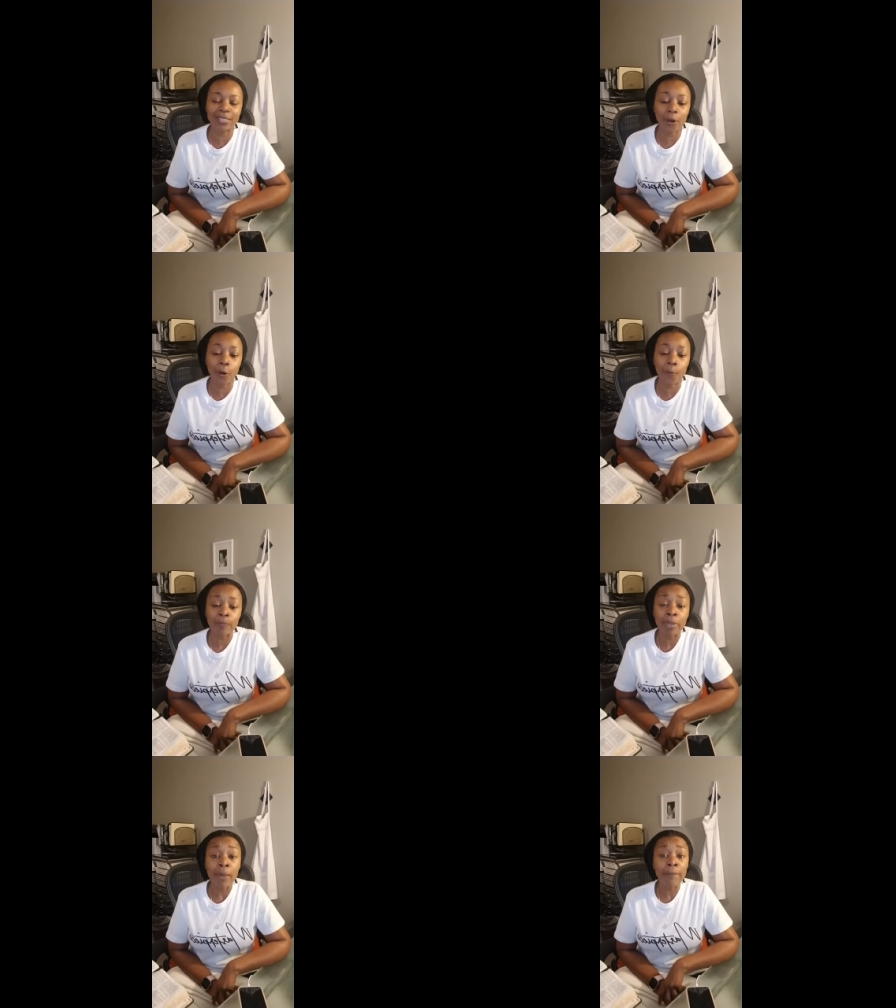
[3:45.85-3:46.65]
So
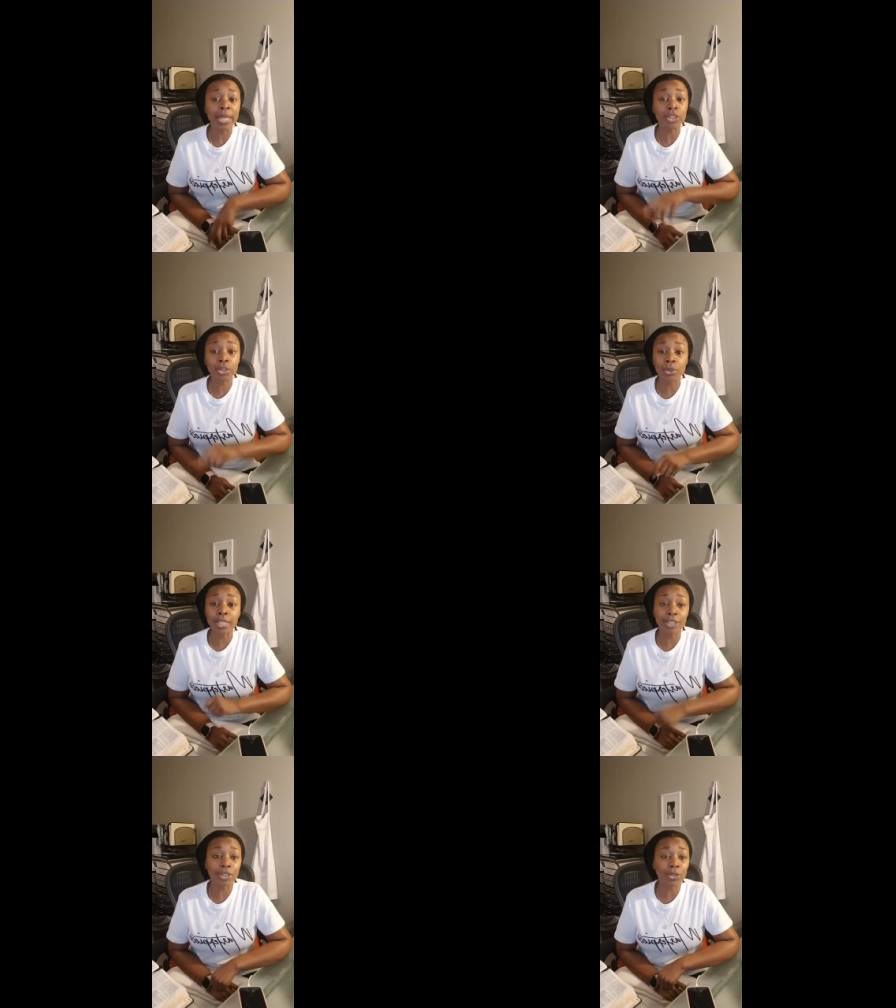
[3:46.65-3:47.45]
make sure
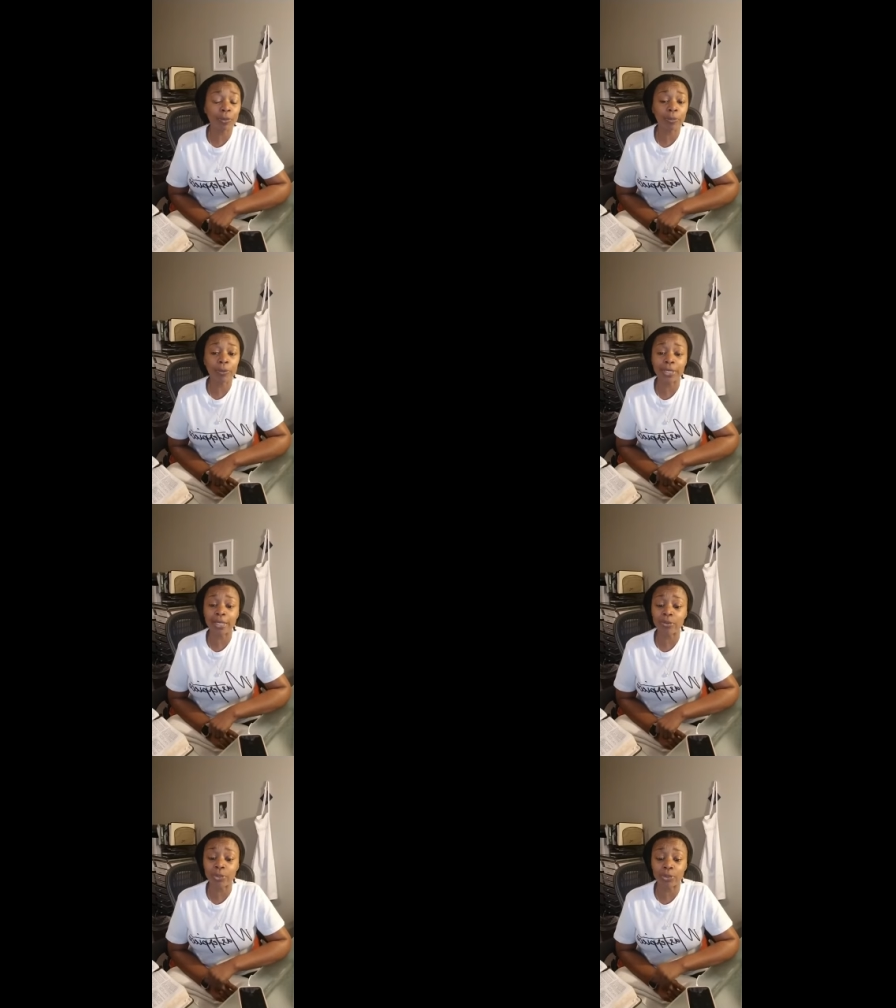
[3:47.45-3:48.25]
that you are
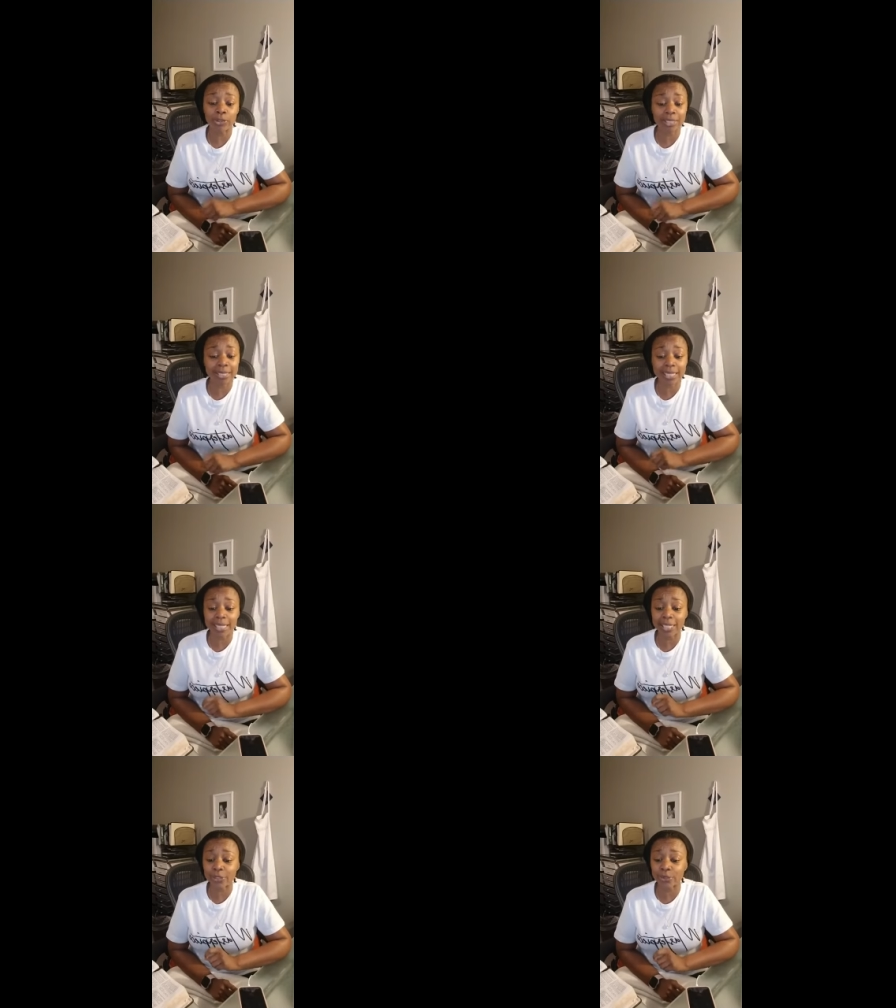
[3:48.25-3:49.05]
putting your
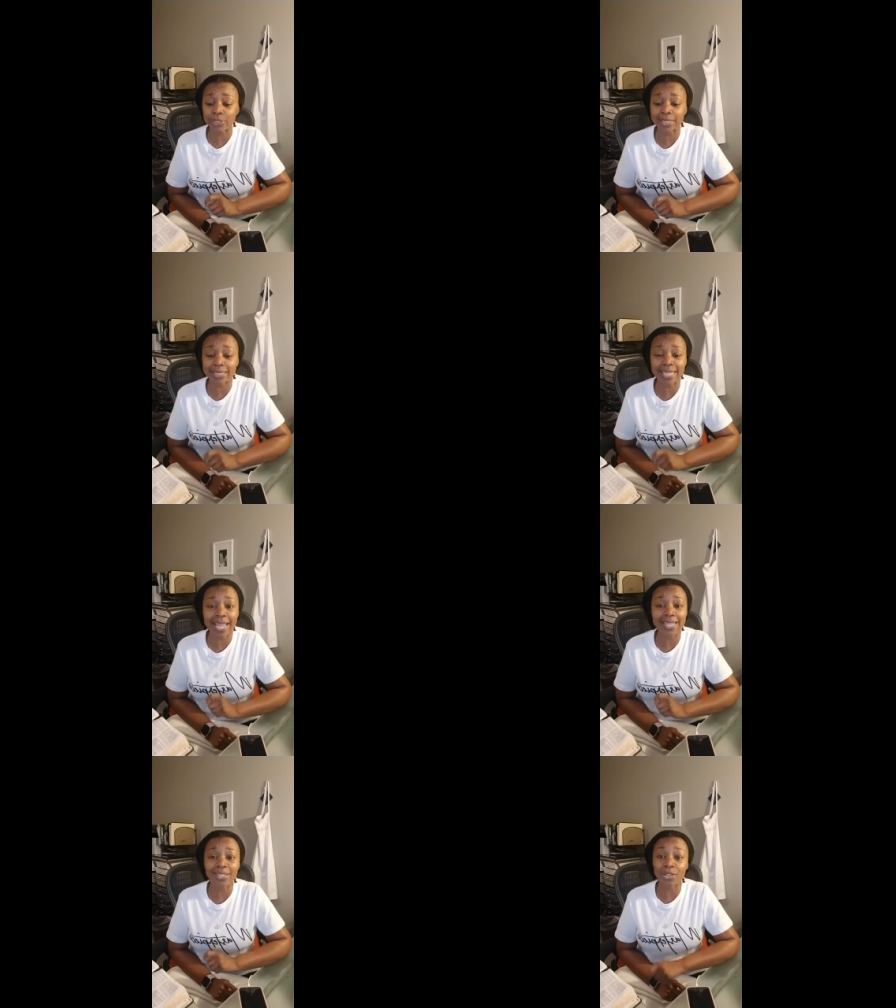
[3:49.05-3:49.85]
city, your
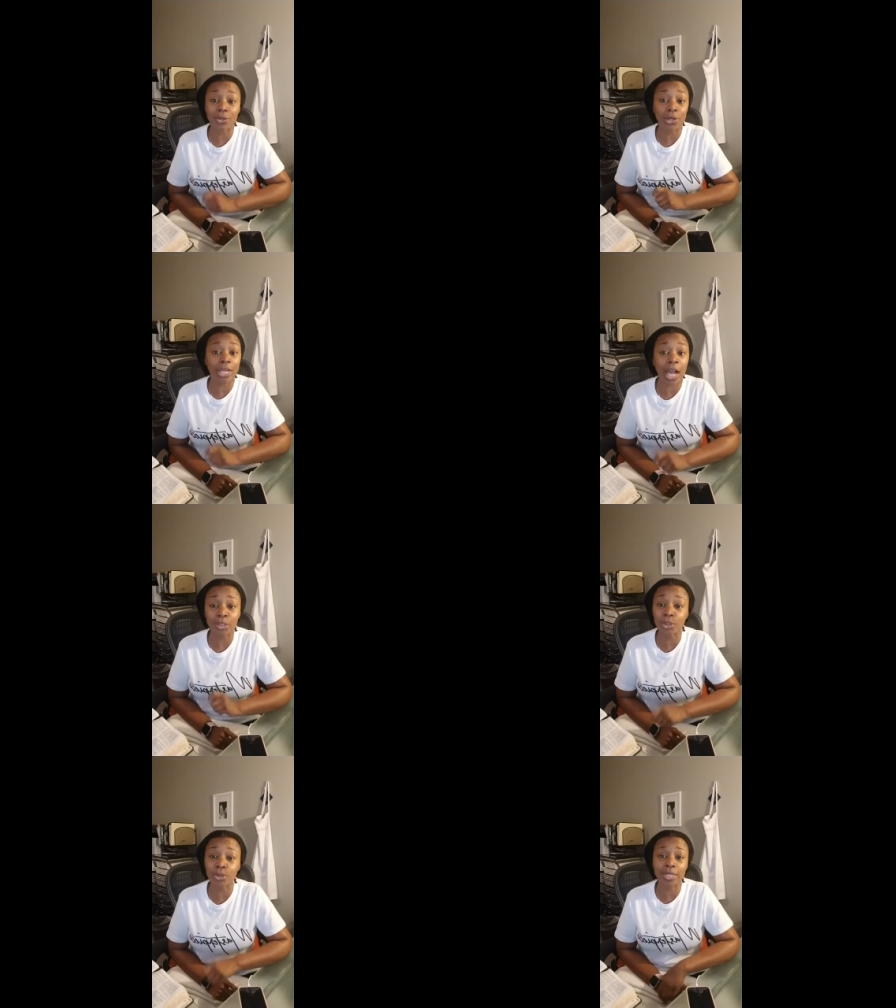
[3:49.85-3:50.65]
state, your
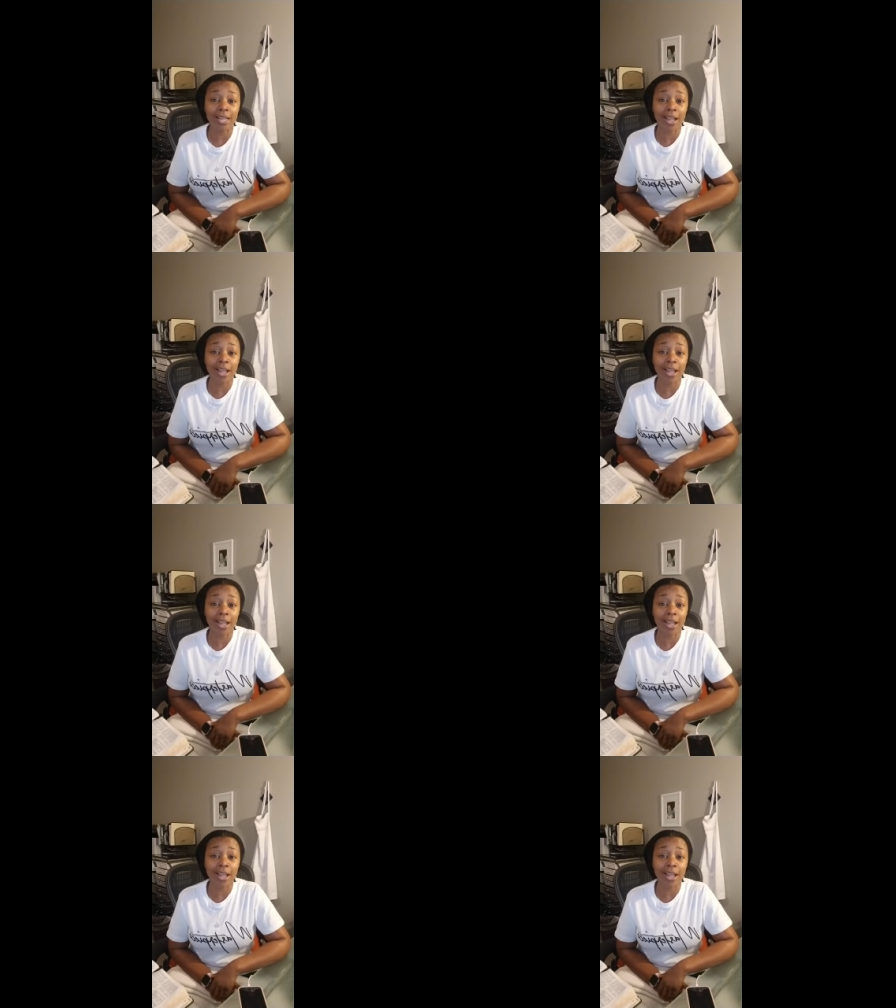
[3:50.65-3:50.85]
country